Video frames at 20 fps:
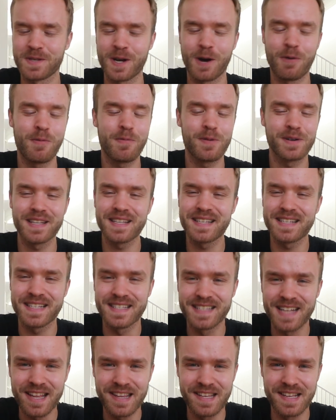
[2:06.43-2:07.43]
However, this is
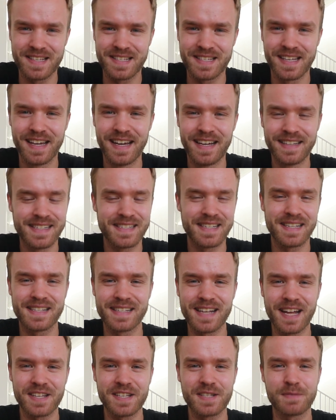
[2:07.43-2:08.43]
not
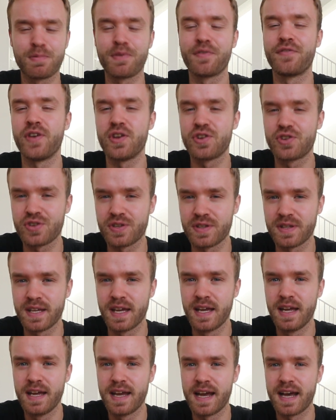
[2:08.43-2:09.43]
as proficient
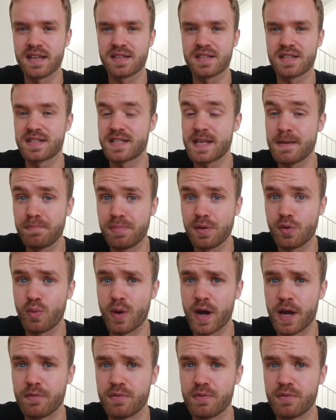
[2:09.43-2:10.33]
as the simple way,